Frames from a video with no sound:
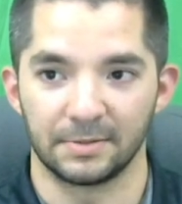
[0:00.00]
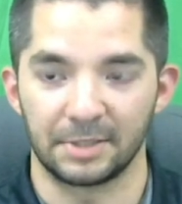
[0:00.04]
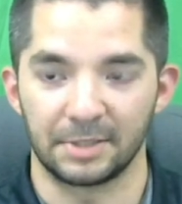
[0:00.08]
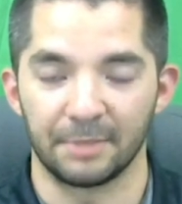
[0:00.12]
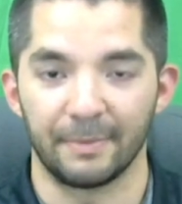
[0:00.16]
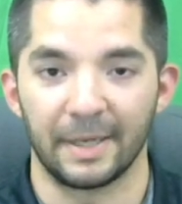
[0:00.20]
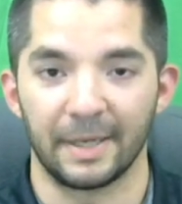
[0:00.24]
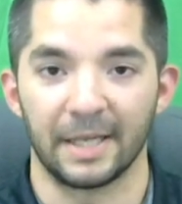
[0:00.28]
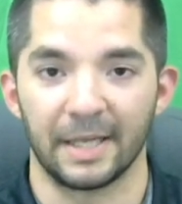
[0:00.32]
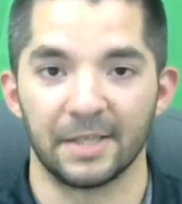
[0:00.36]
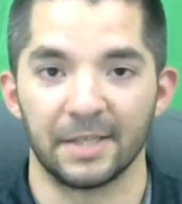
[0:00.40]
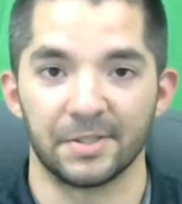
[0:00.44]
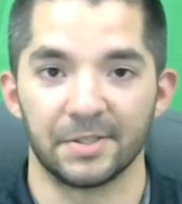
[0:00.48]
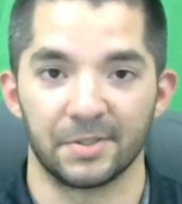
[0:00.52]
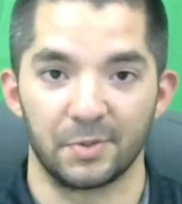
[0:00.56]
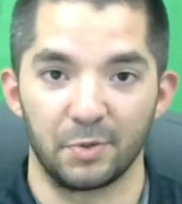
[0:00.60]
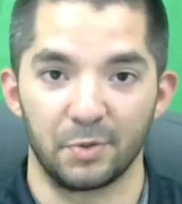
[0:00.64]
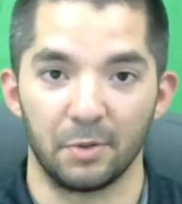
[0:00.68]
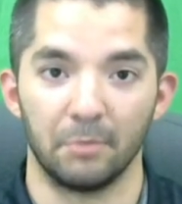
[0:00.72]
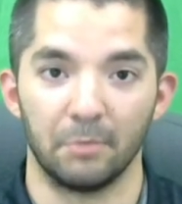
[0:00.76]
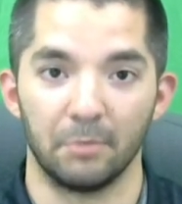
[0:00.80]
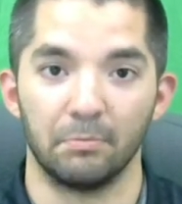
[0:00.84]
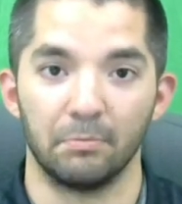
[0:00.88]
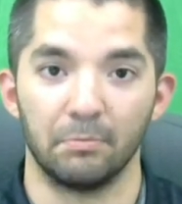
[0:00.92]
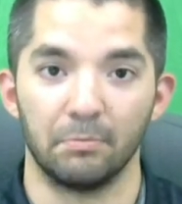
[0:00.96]
commands
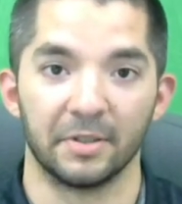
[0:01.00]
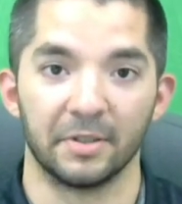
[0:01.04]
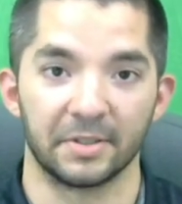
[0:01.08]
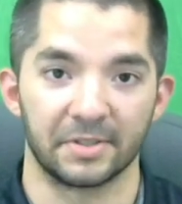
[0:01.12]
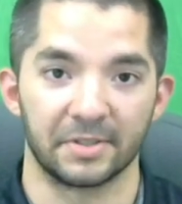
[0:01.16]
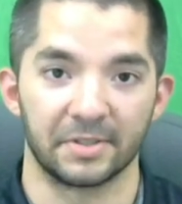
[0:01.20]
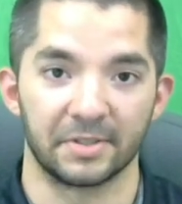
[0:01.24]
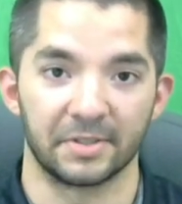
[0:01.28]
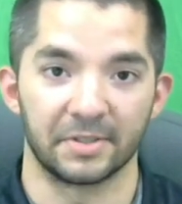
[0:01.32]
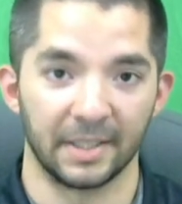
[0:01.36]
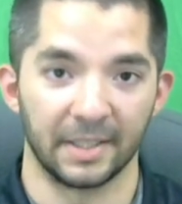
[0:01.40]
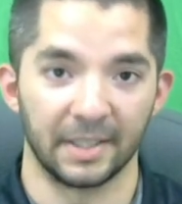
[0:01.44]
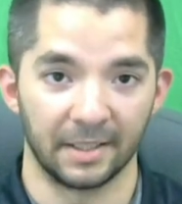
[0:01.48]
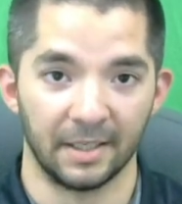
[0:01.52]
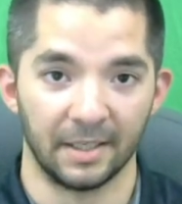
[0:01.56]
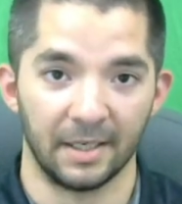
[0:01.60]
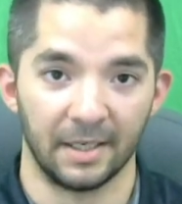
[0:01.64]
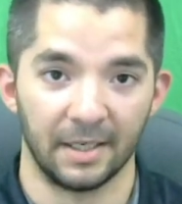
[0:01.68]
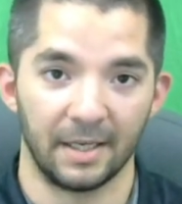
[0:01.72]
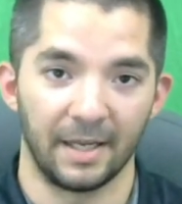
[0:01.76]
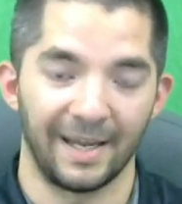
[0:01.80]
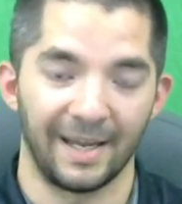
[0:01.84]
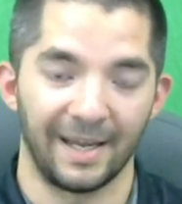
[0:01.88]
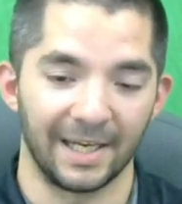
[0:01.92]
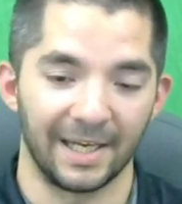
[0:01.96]
into a book saying,
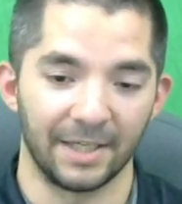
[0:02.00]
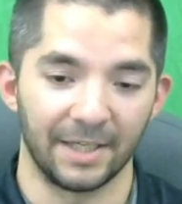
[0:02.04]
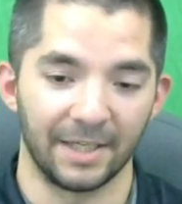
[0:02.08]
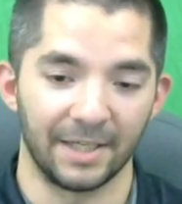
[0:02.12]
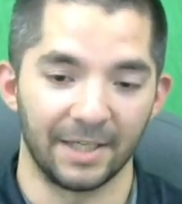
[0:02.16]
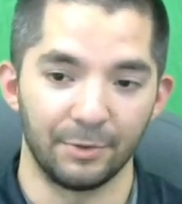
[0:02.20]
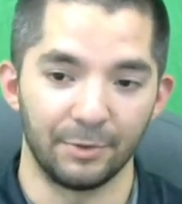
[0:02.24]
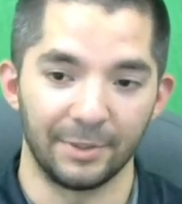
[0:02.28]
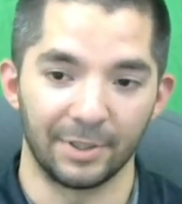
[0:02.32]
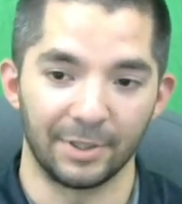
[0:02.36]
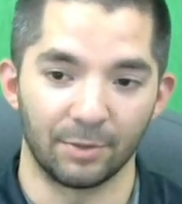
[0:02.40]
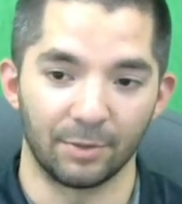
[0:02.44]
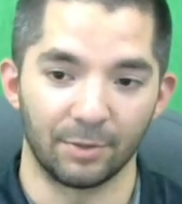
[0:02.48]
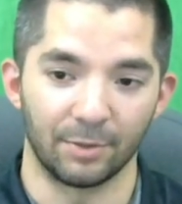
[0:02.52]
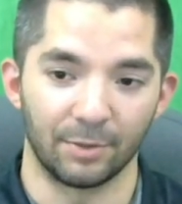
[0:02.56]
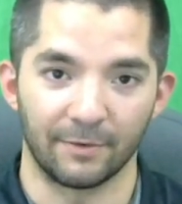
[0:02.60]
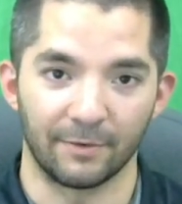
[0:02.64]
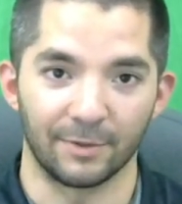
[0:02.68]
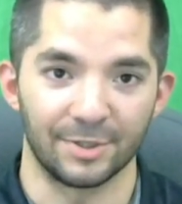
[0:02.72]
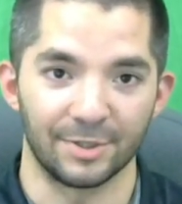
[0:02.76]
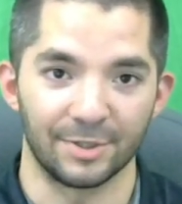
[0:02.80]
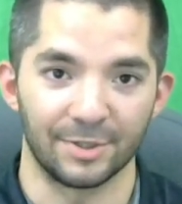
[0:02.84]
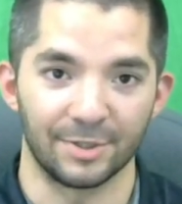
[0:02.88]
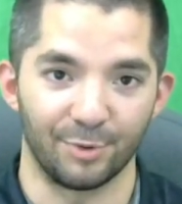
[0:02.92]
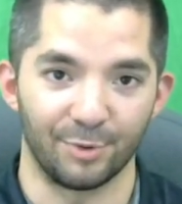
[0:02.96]
hey, if you need a
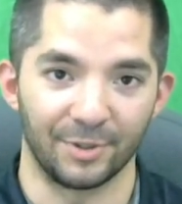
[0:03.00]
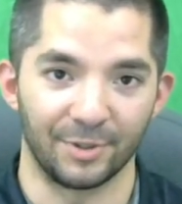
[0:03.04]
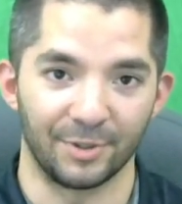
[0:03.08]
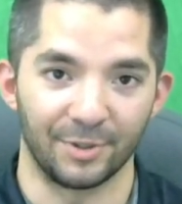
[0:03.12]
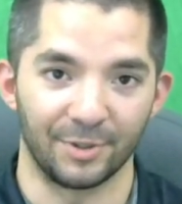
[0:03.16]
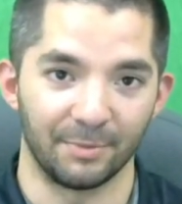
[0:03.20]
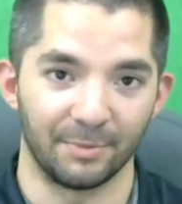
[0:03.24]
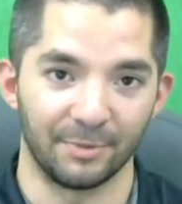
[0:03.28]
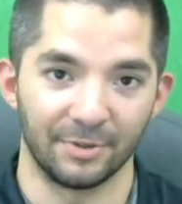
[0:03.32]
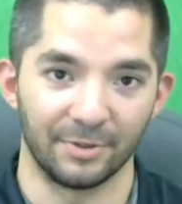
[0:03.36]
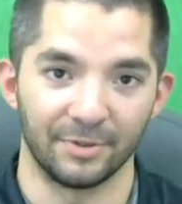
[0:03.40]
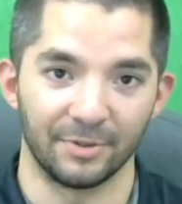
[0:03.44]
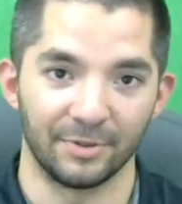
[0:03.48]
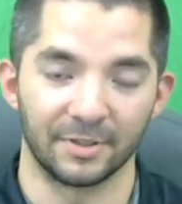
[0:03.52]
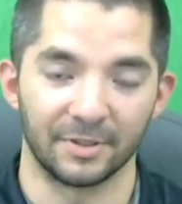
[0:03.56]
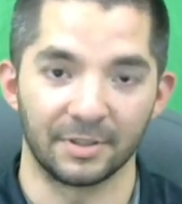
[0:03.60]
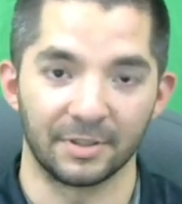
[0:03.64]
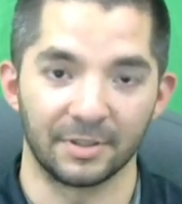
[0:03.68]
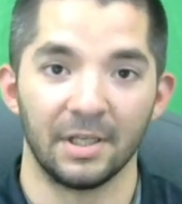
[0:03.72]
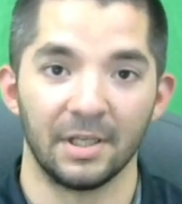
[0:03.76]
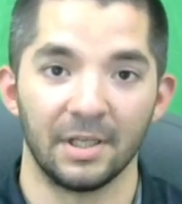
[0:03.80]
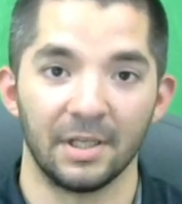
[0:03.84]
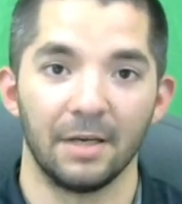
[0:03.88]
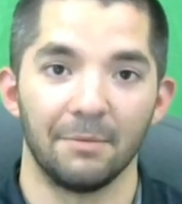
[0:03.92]
reference point, come and look.